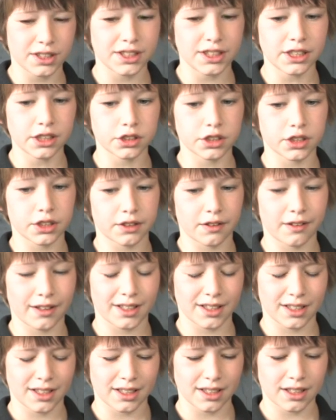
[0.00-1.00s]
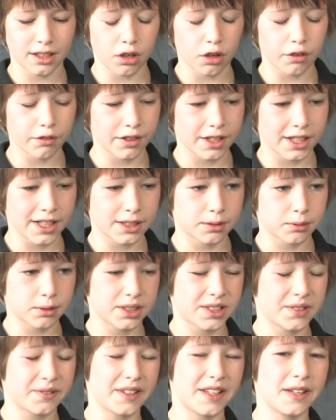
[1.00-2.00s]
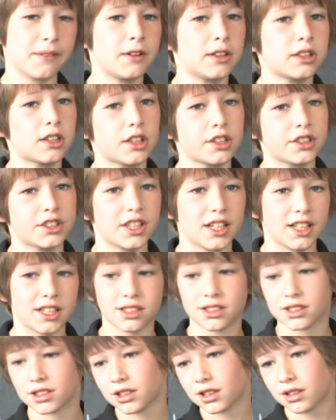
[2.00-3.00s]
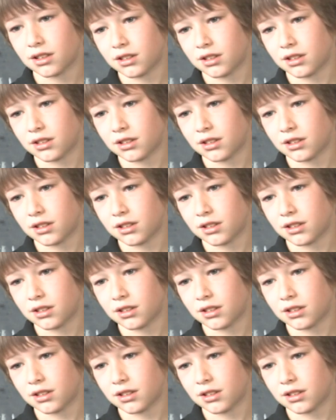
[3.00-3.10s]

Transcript: years of age when she became a duchess.